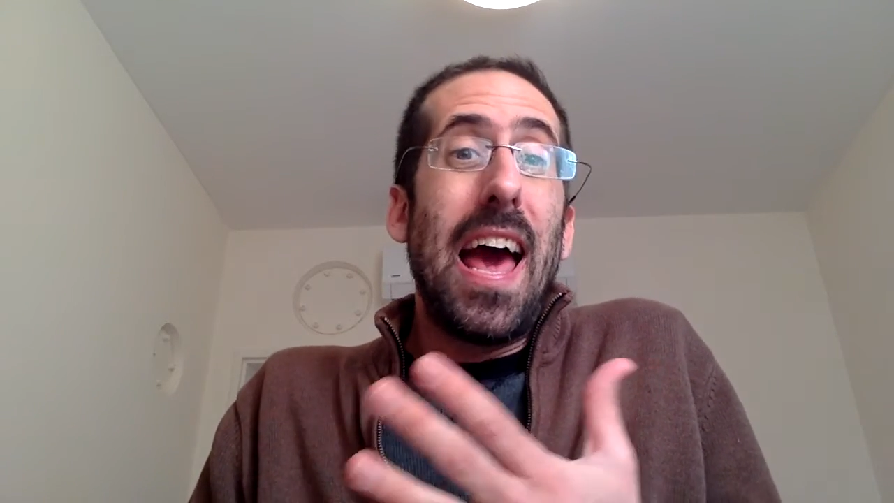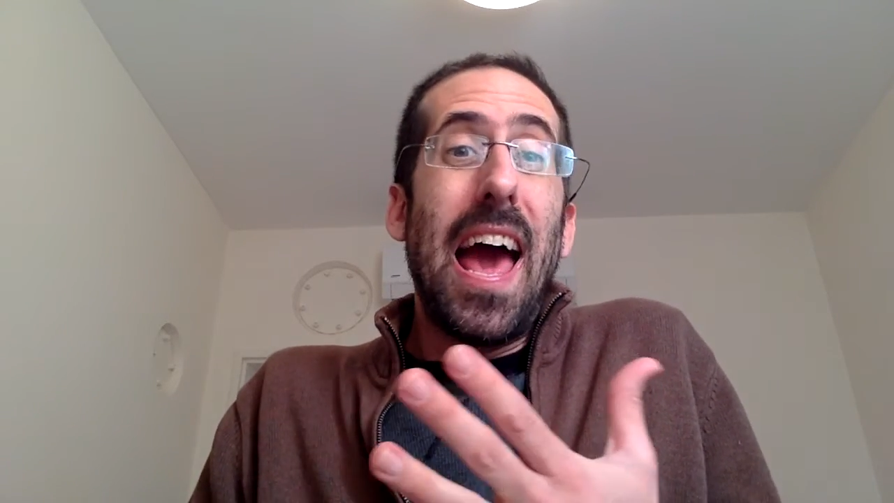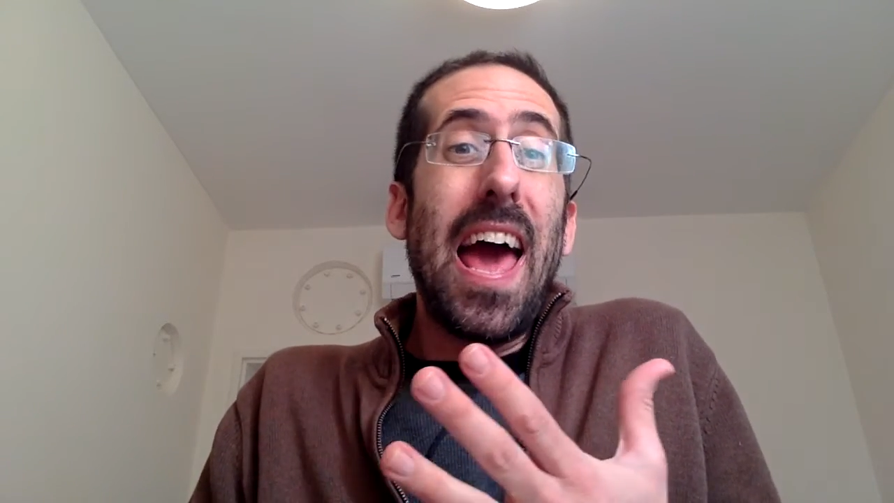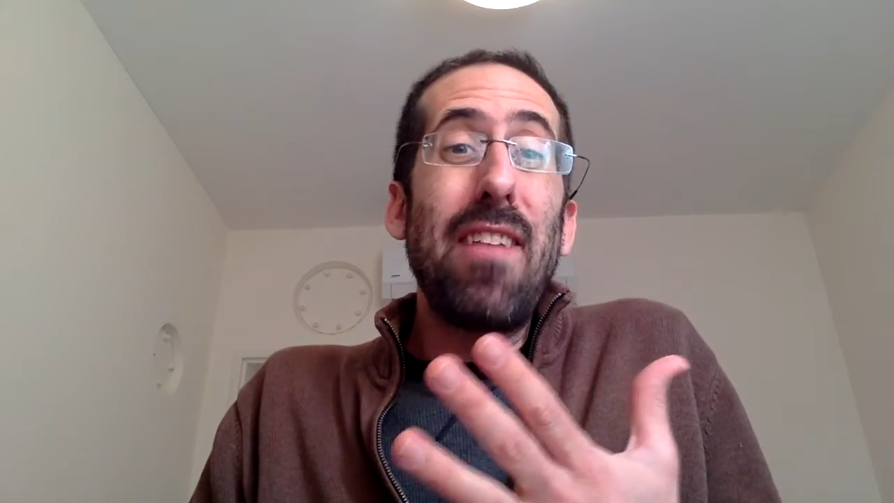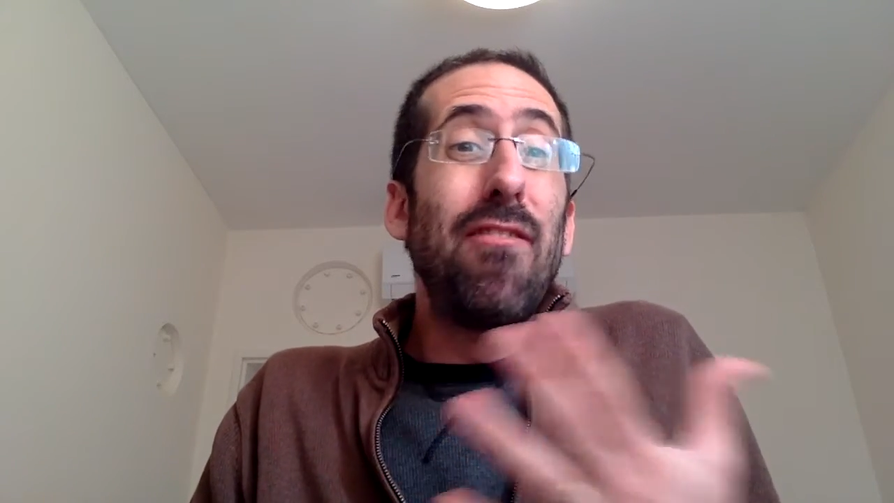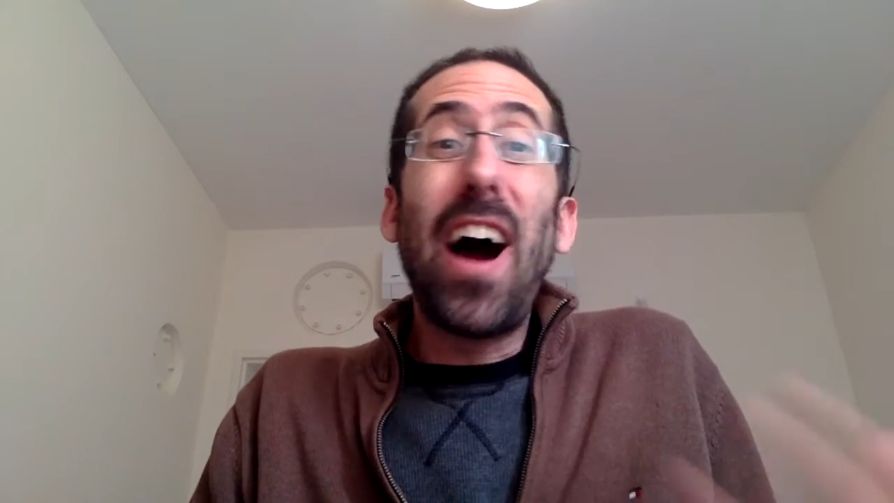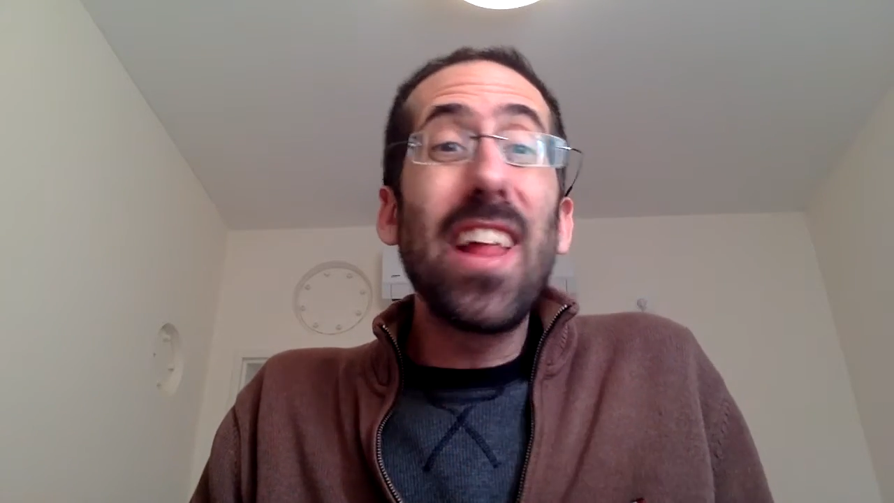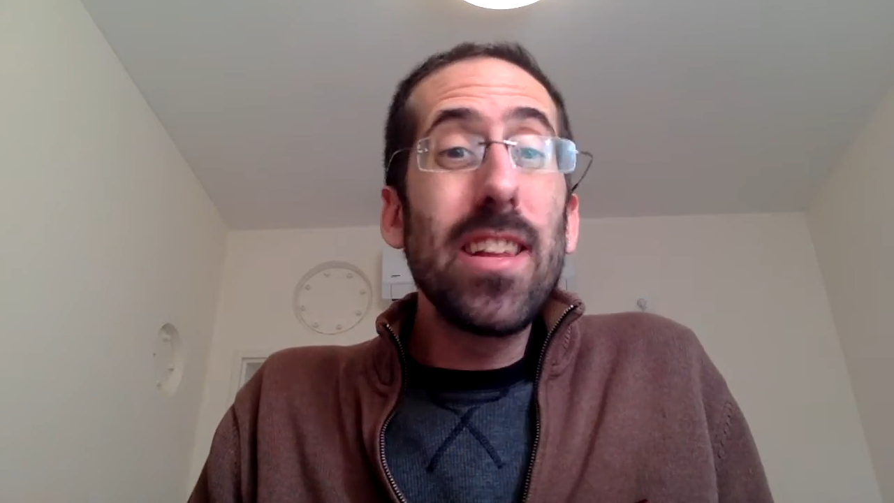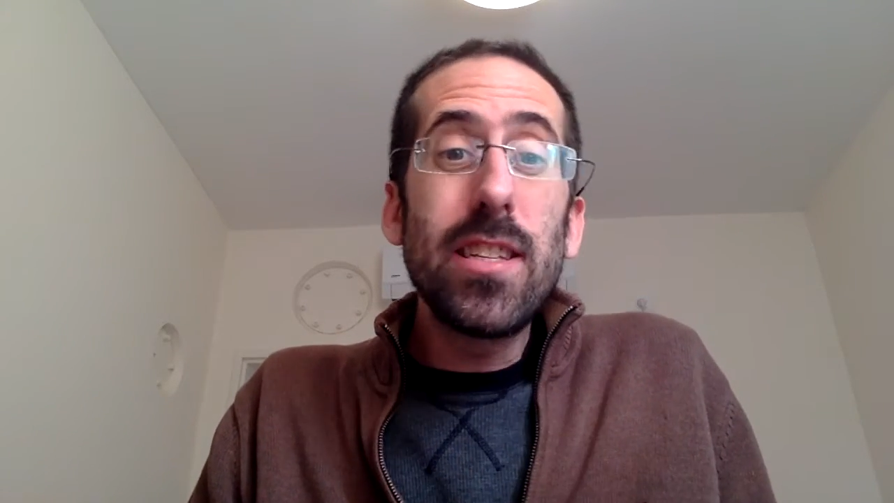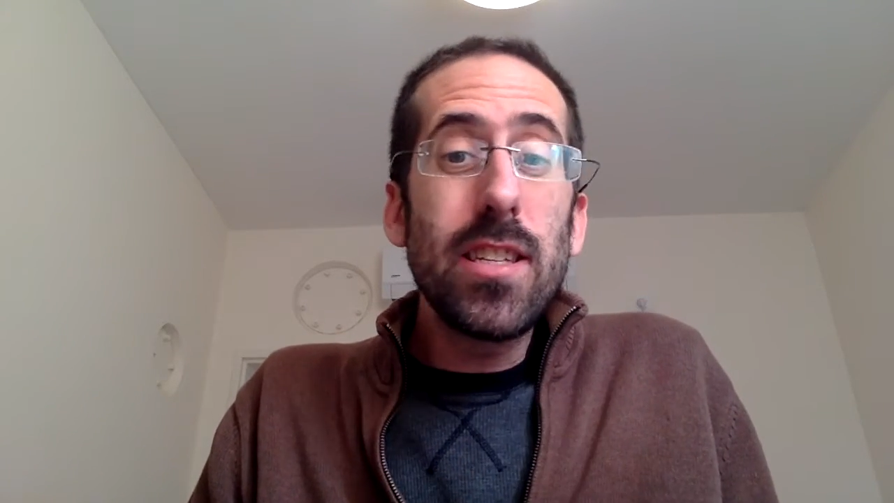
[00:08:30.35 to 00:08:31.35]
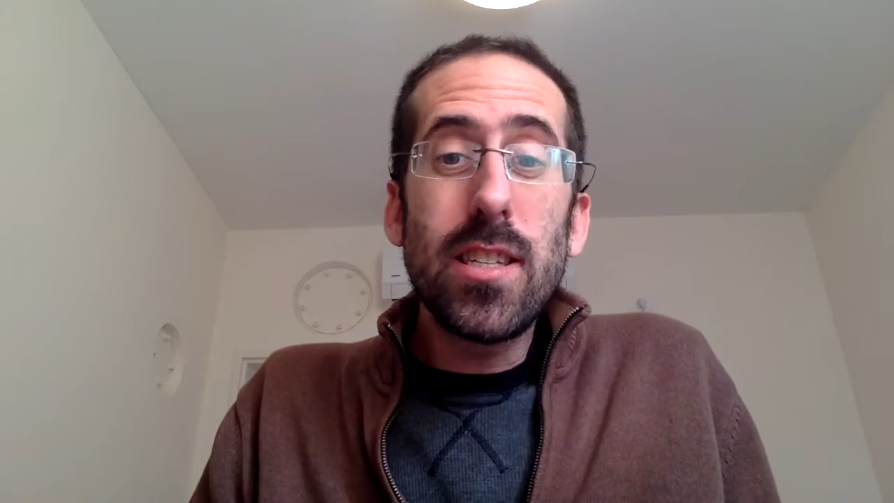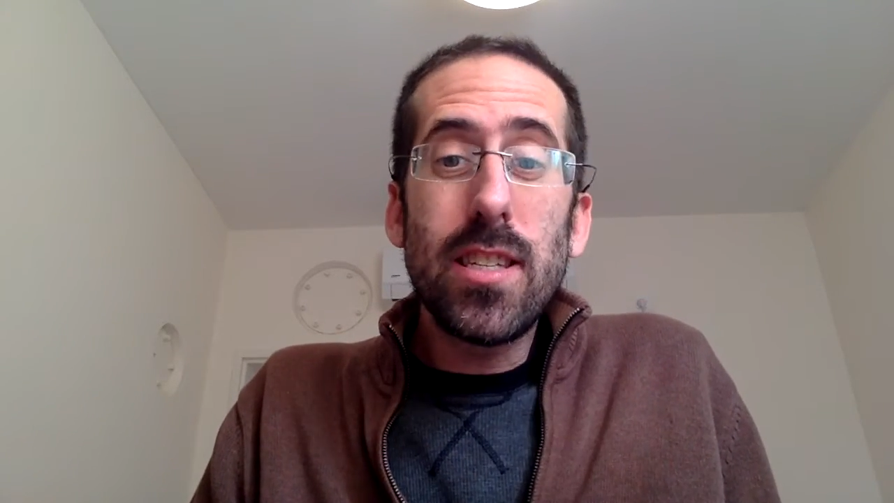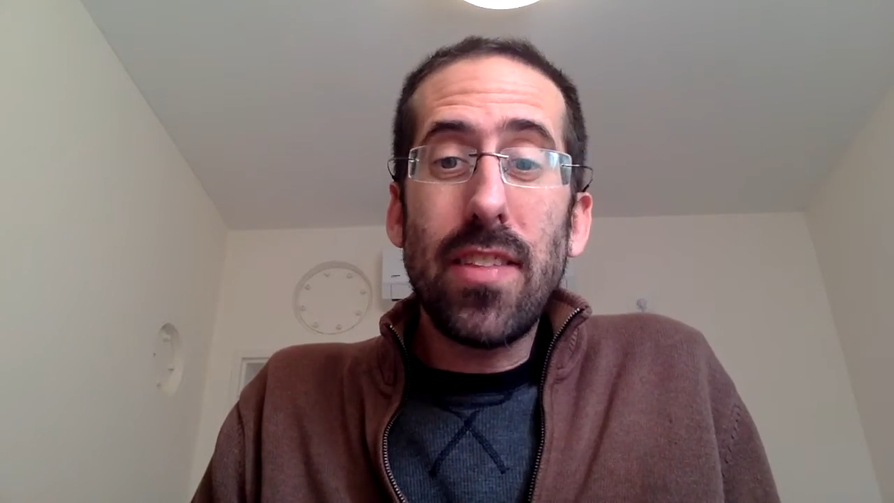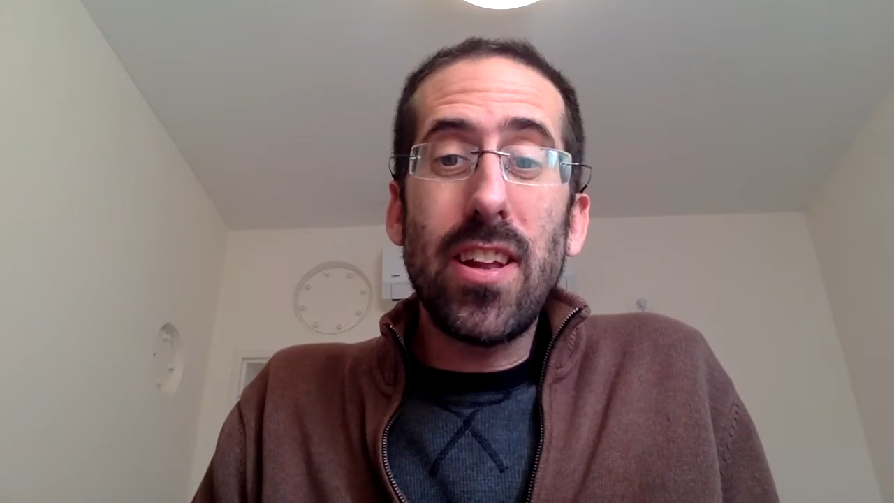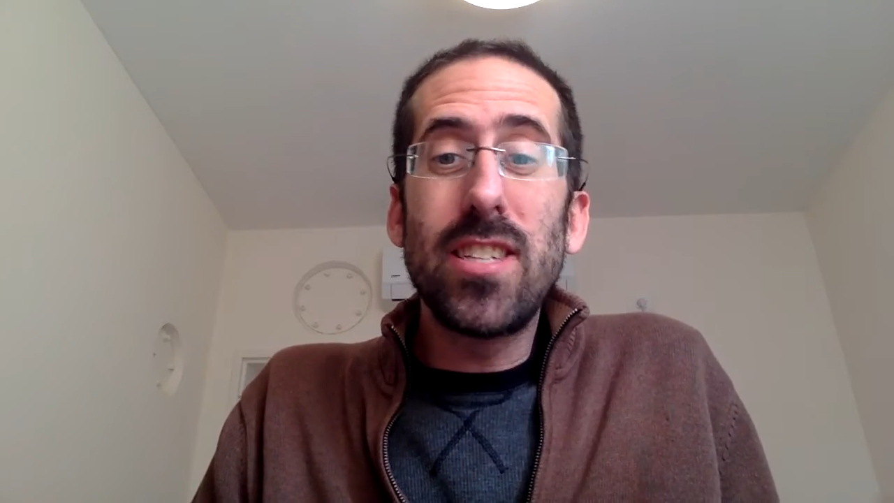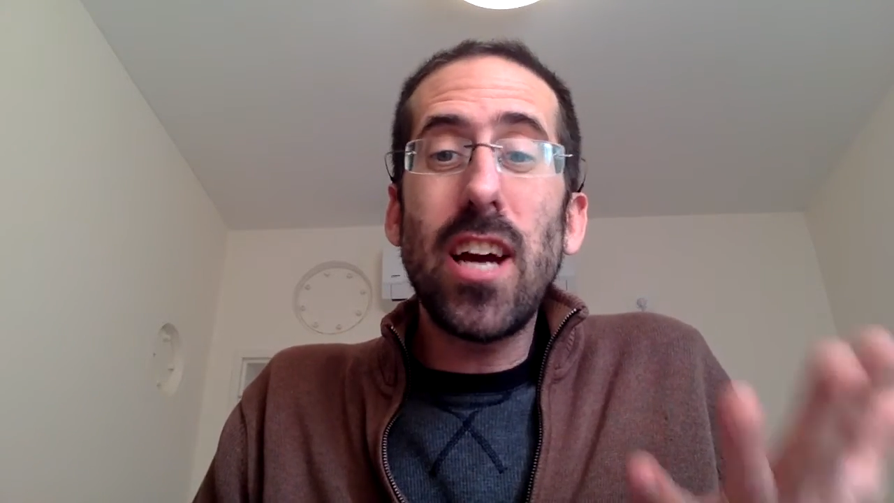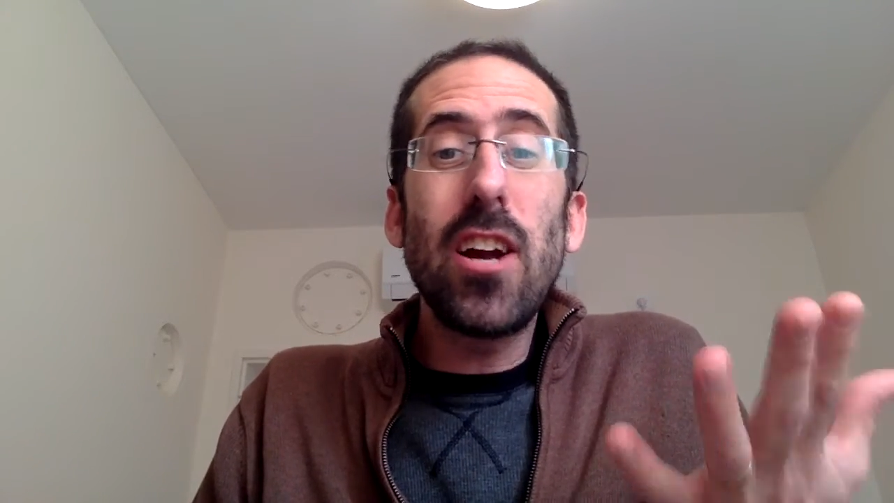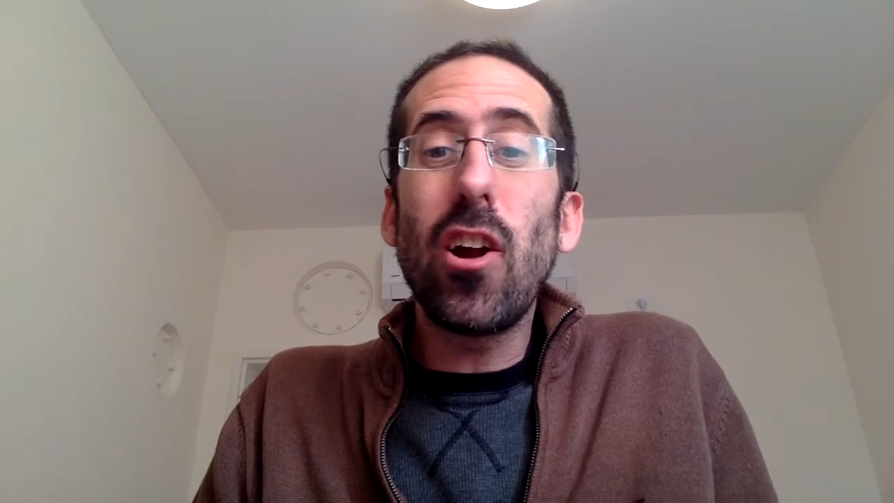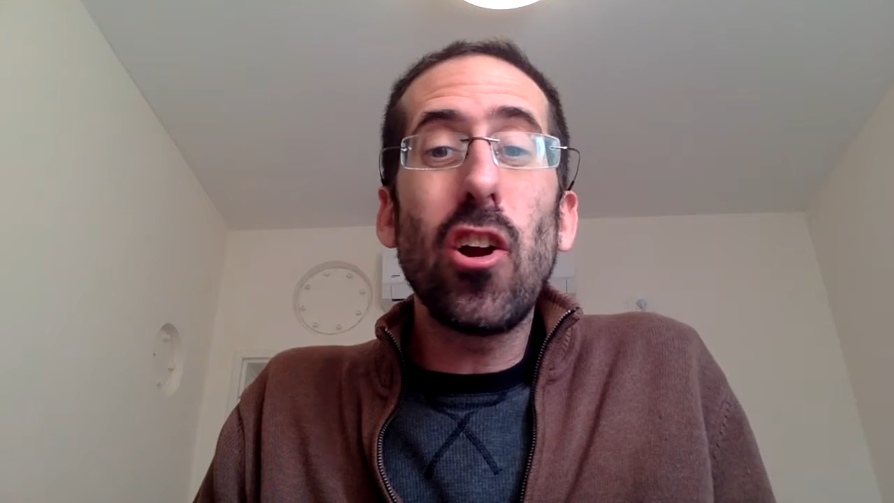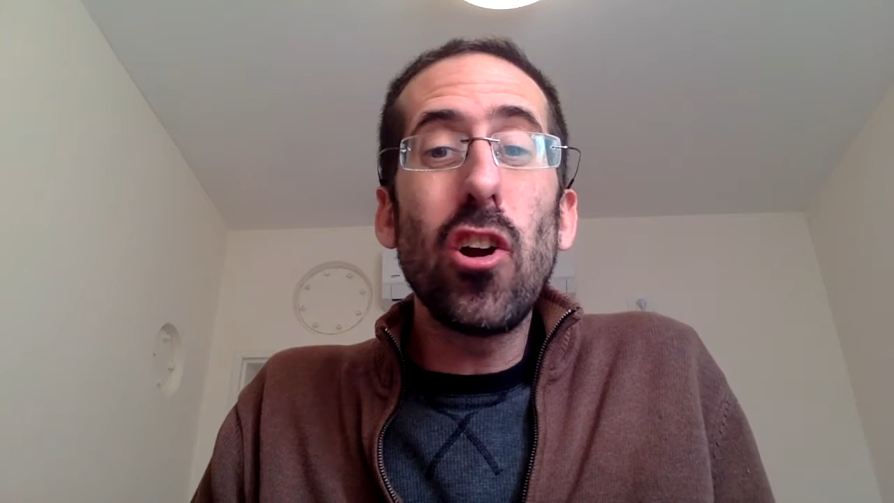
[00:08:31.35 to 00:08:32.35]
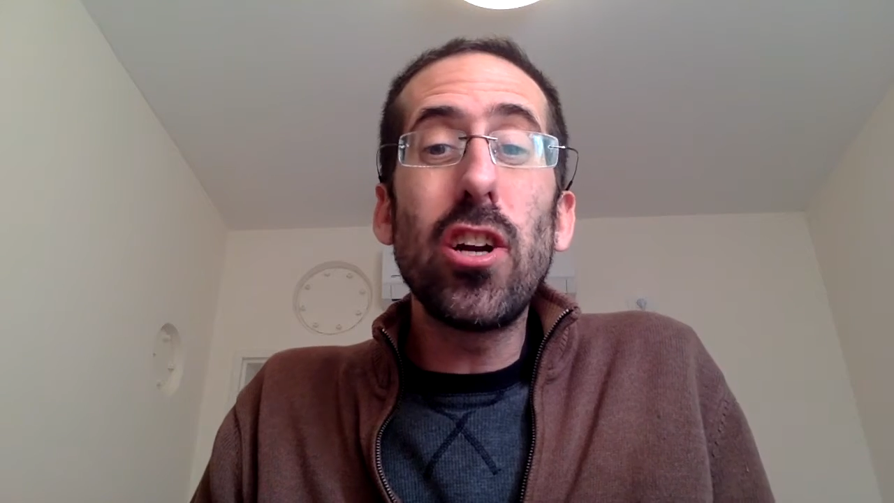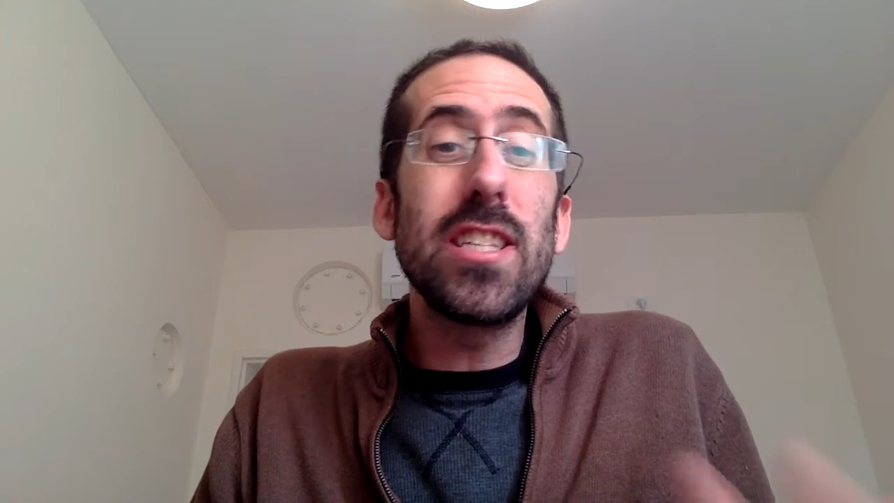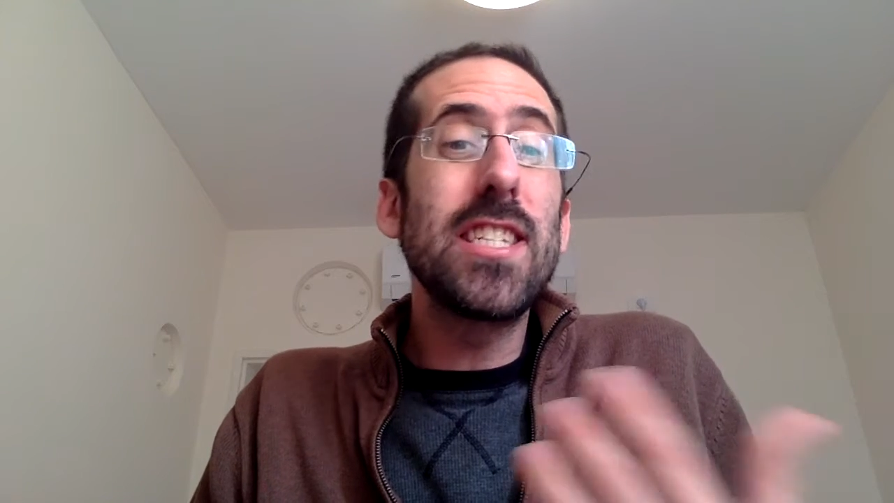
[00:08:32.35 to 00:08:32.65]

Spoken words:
and violence and the desire to hurt and